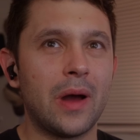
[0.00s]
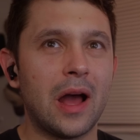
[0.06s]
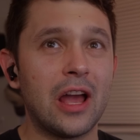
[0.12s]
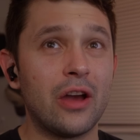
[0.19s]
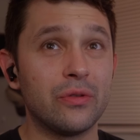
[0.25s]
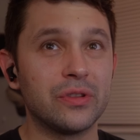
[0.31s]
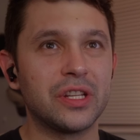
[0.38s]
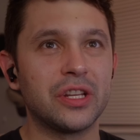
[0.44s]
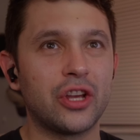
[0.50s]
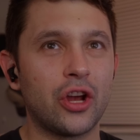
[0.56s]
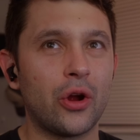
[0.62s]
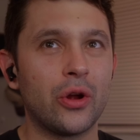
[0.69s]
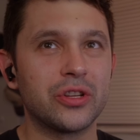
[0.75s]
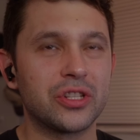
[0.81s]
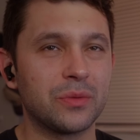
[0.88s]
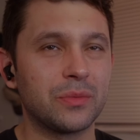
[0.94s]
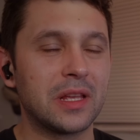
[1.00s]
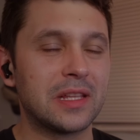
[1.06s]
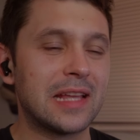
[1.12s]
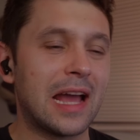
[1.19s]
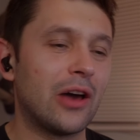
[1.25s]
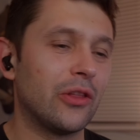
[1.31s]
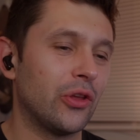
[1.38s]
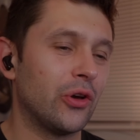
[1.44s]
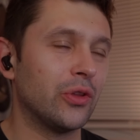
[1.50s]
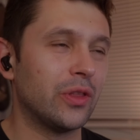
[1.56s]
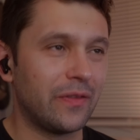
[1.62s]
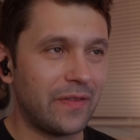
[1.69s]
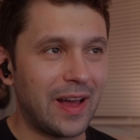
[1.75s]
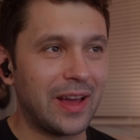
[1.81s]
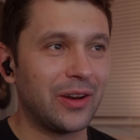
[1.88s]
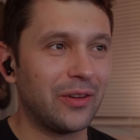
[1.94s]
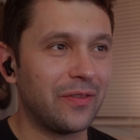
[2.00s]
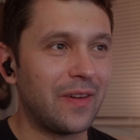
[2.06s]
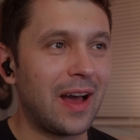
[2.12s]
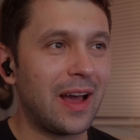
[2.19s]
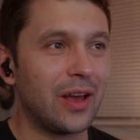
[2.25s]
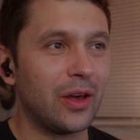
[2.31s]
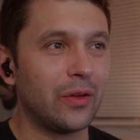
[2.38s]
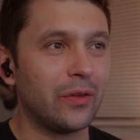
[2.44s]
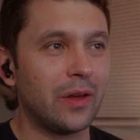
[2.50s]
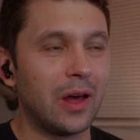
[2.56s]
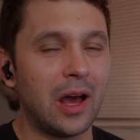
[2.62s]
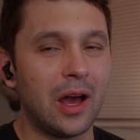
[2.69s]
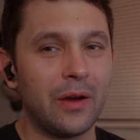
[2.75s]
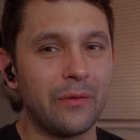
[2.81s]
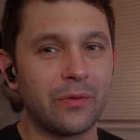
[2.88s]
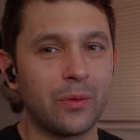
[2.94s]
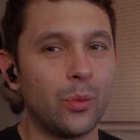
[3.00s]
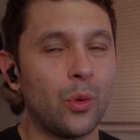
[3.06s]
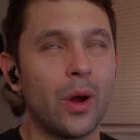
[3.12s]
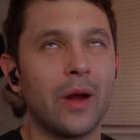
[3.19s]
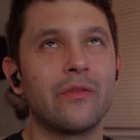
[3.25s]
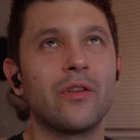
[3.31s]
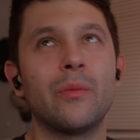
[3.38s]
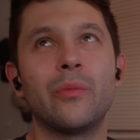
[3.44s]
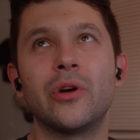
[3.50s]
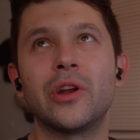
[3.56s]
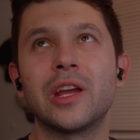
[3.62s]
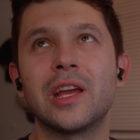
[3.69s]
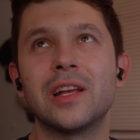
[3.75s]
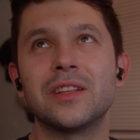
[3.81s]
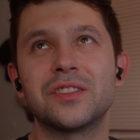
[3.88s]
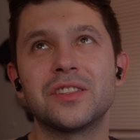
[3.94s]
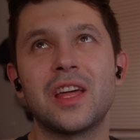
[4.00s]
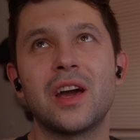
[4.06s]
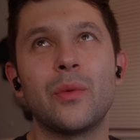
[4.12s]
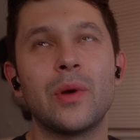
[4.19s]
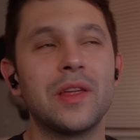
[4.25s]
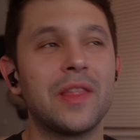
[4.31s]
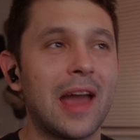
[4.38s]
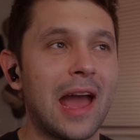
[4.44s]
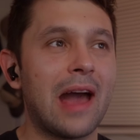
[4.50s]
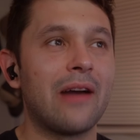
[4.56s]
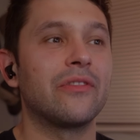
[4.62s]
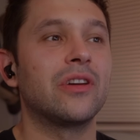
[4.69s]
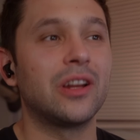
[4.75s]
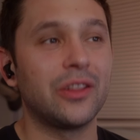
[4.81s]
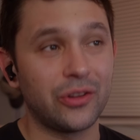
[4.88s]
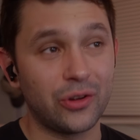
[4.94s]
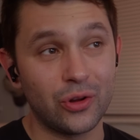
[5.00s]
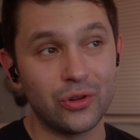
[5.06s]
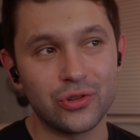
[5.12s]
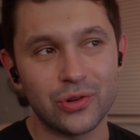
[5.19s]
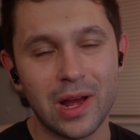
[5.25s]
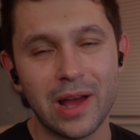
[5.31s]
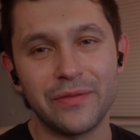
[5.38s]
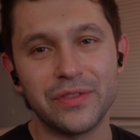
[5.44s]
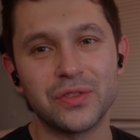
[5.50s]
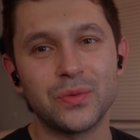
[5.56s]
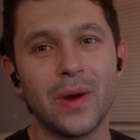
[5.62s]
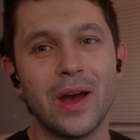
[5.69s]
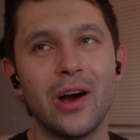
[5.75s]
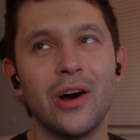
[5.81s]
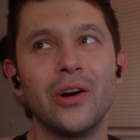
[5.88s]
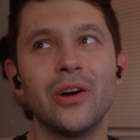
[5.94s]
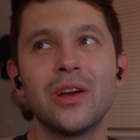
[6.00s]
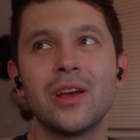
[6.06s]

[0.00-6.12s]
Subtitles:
I always encourage them to download the final file from wherever I'm putting it, so that way they have it on their own drive as well.